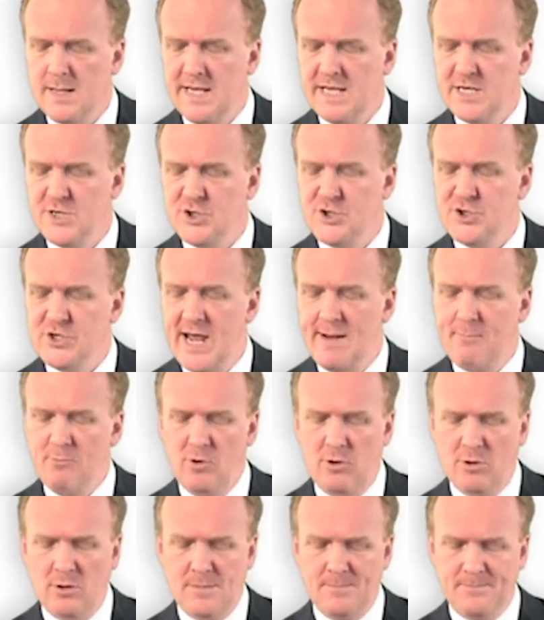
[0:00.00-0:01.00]
In
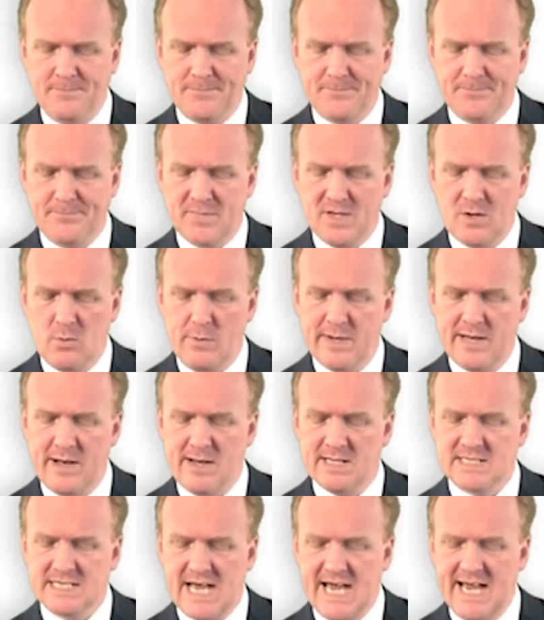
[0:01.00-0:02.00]
general, we're
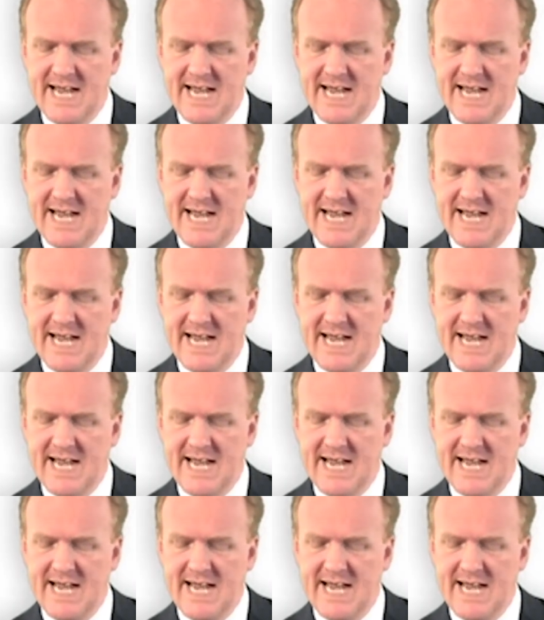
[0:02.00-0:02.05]
going to